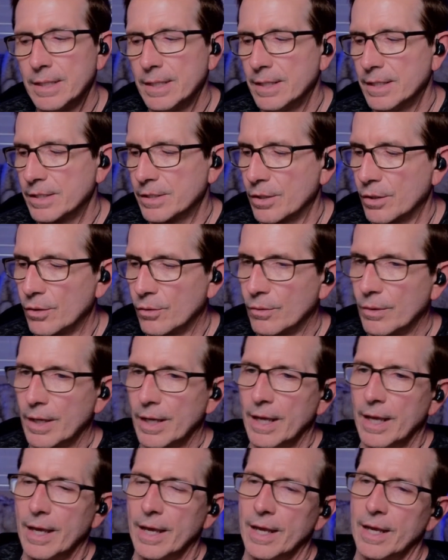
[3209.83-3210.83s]
So
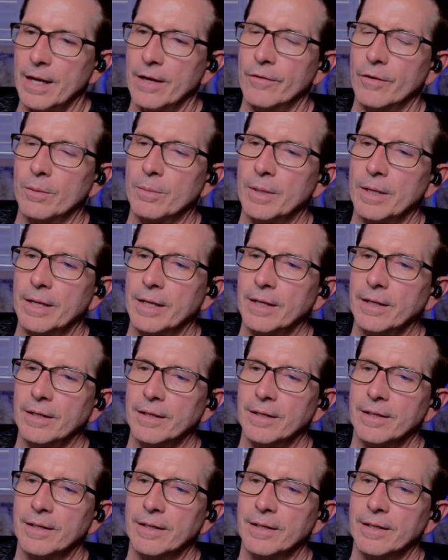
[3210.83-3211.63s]
everybody,